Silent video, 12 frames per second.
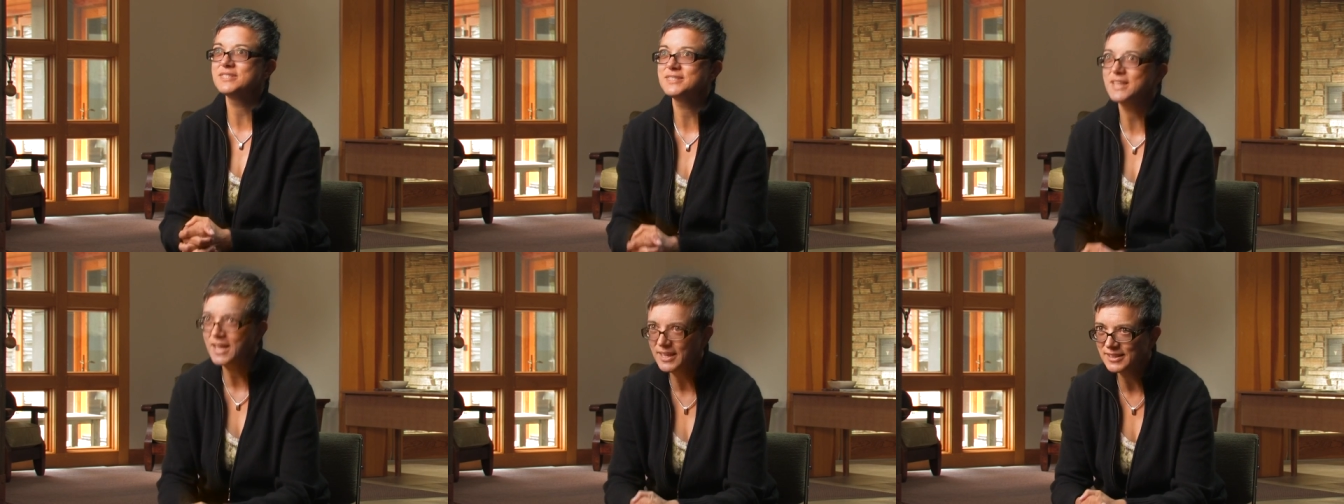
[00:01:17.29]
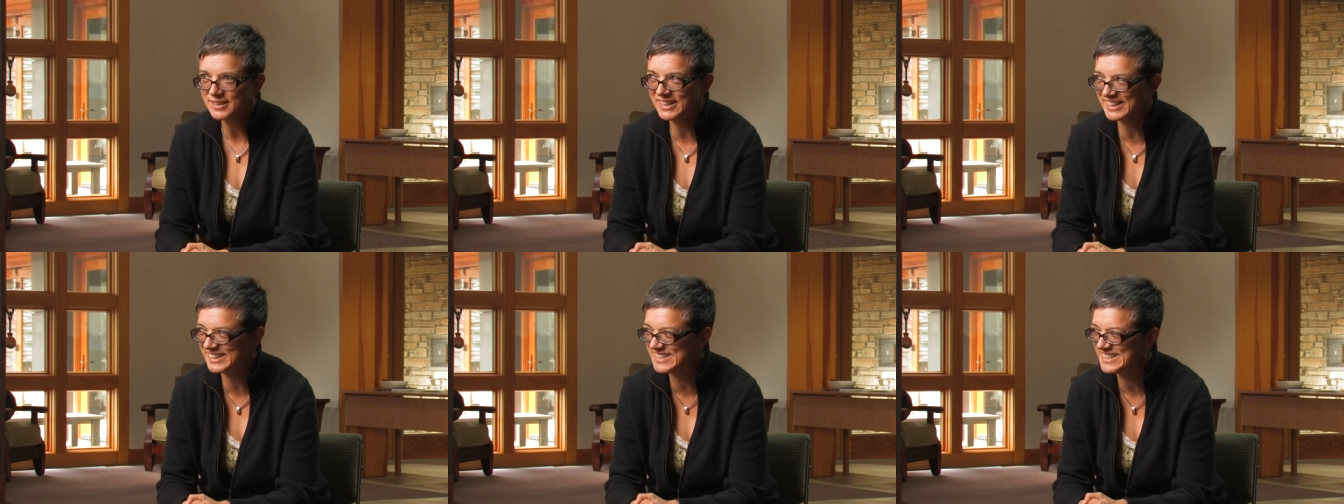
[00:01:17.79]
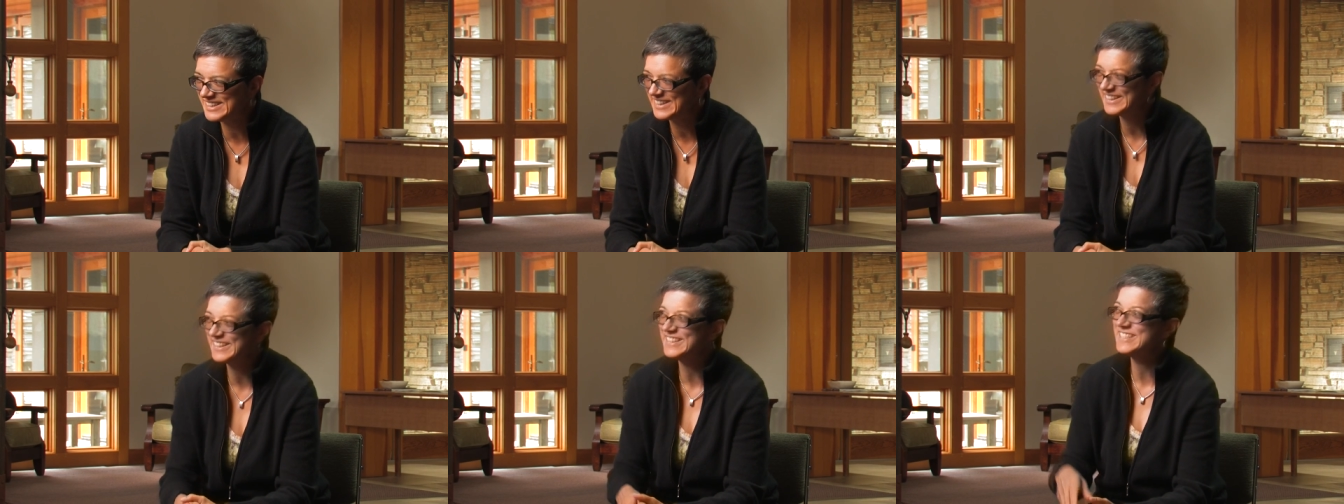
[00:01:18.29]
silent and
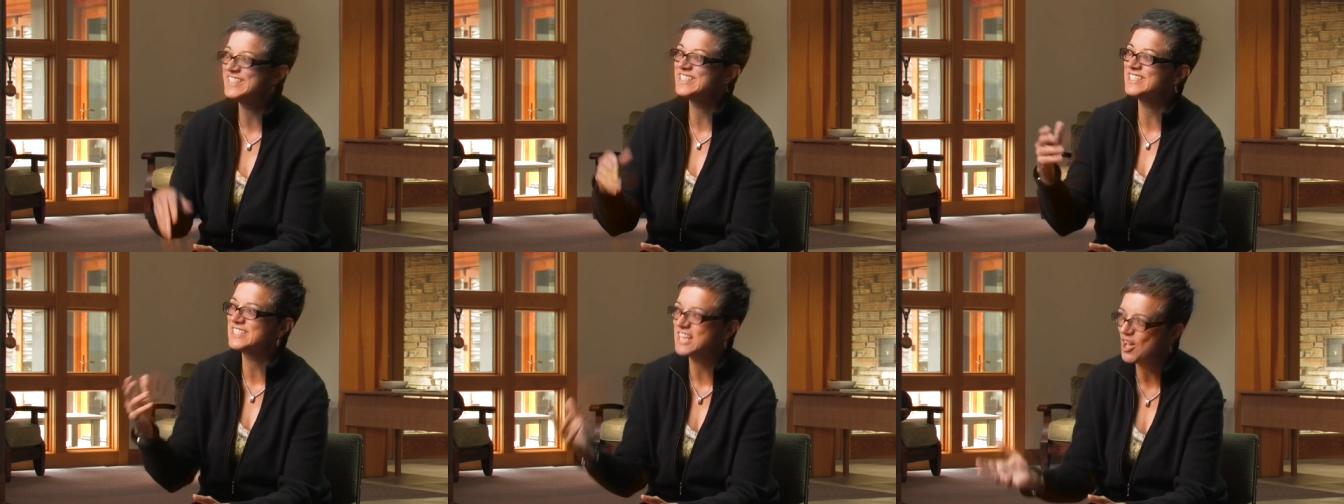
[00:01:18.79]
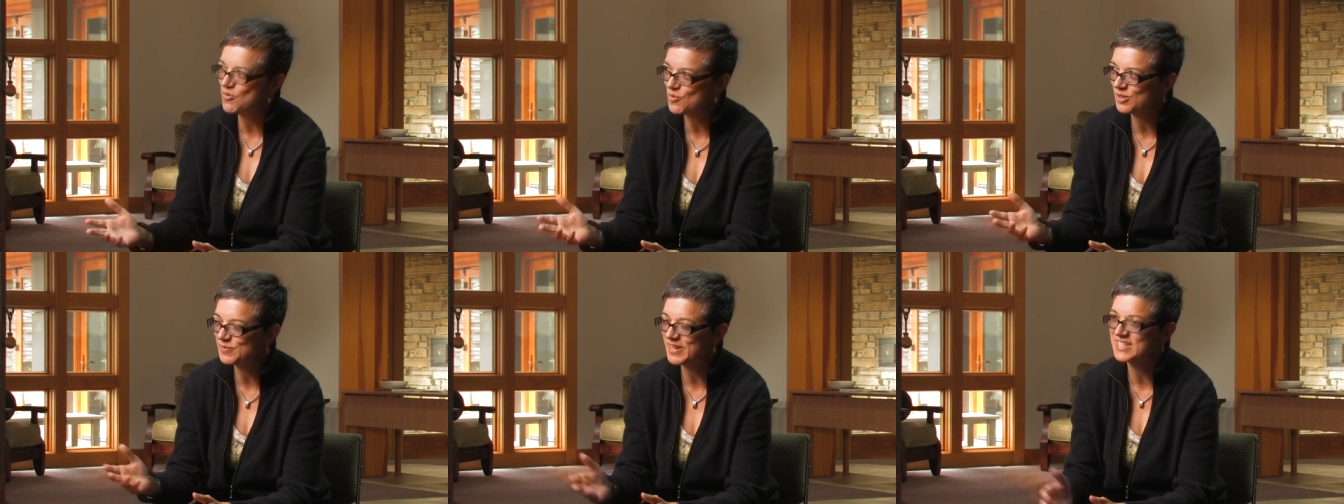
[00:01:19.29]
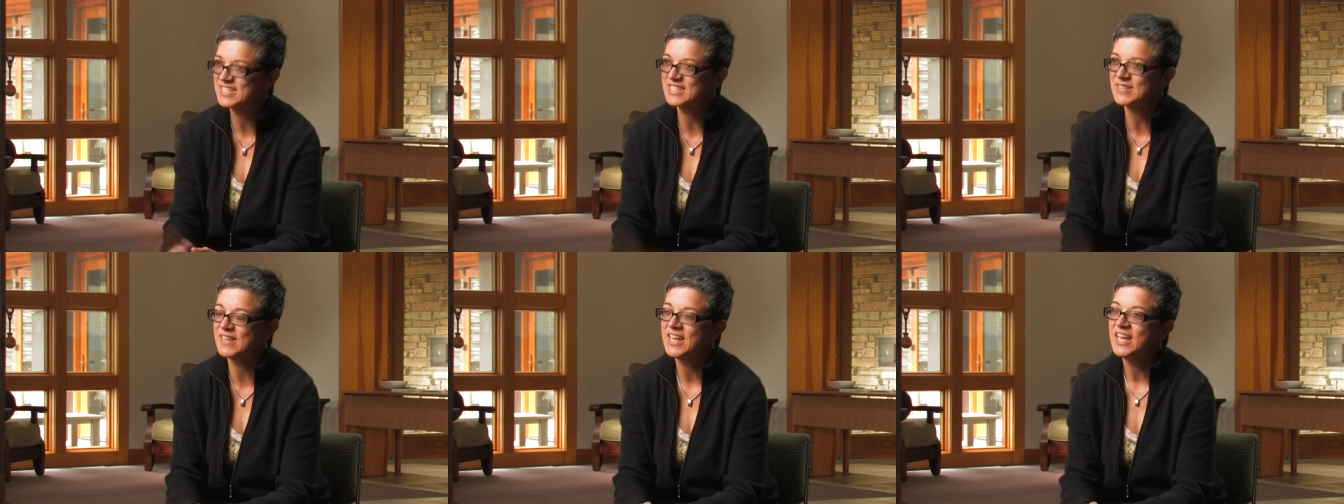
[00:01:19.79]
then someone might say
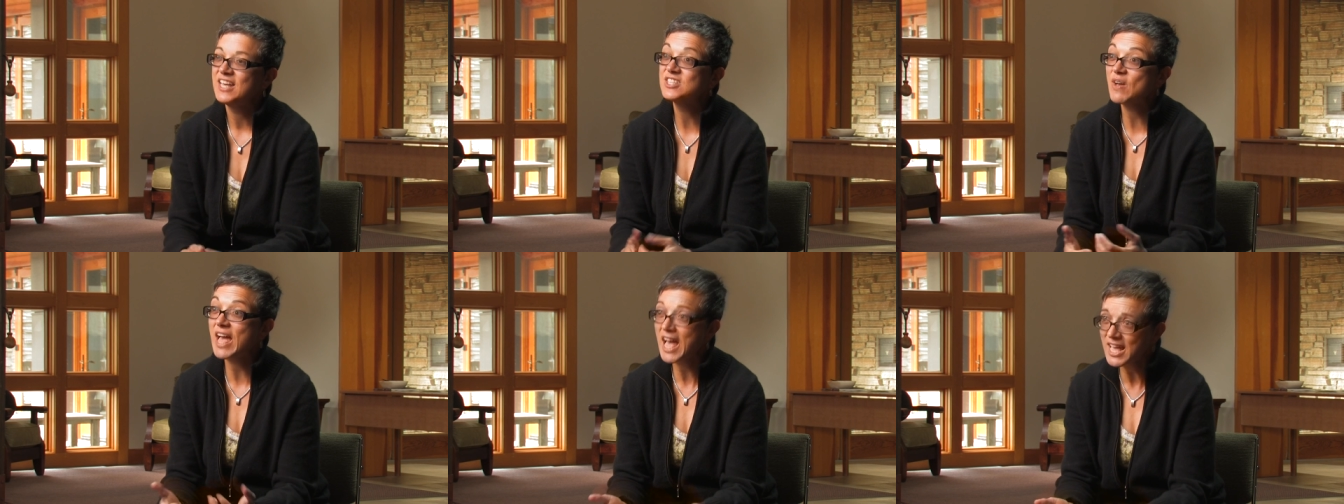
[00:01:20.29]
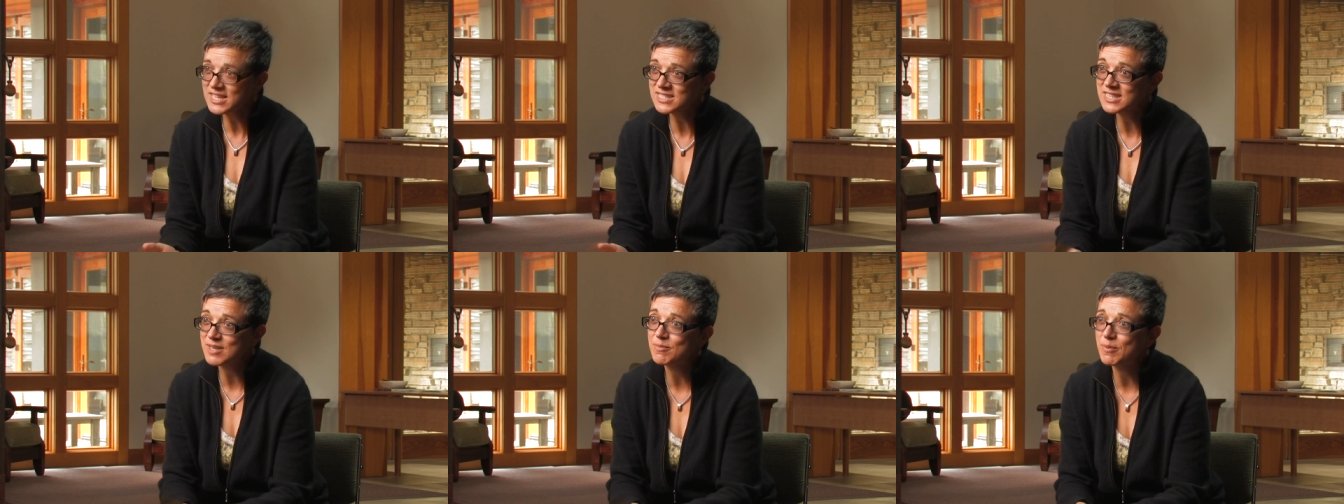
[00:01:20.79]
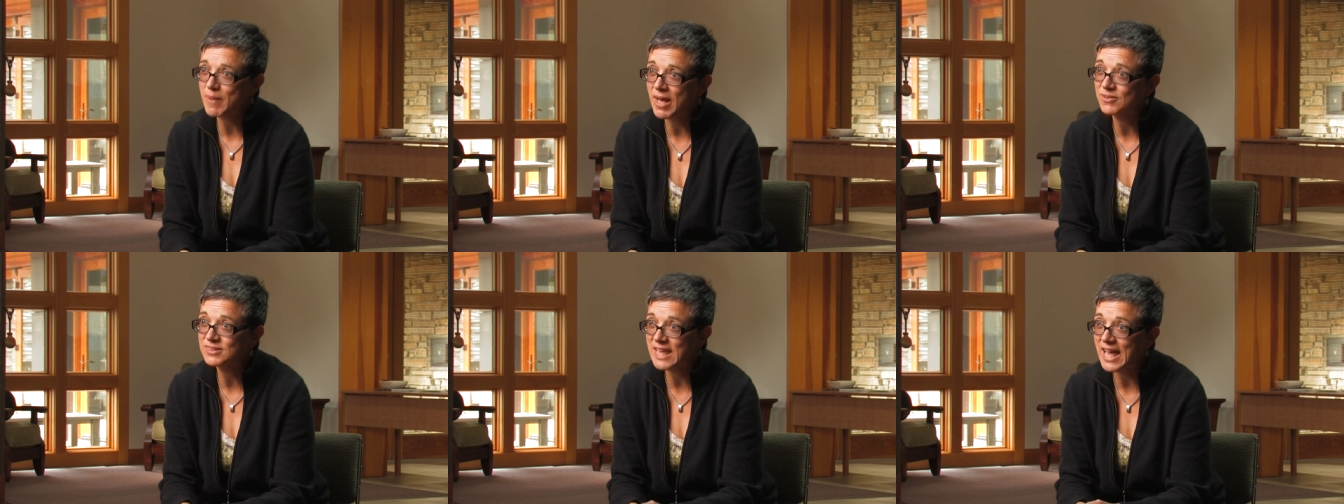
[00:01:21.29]
something. So I asked them
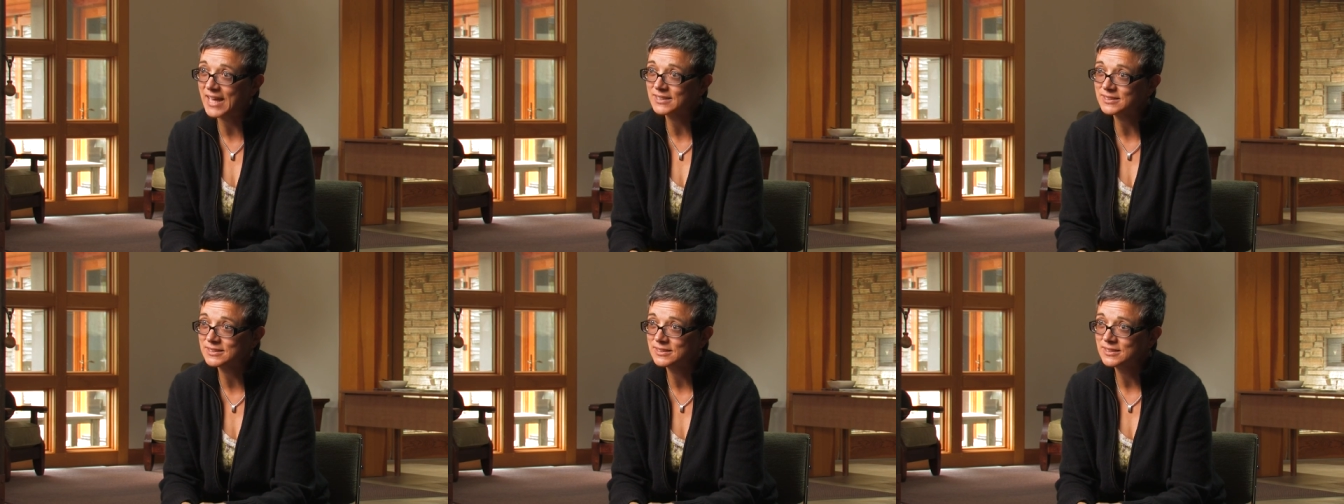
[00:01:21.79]
about that.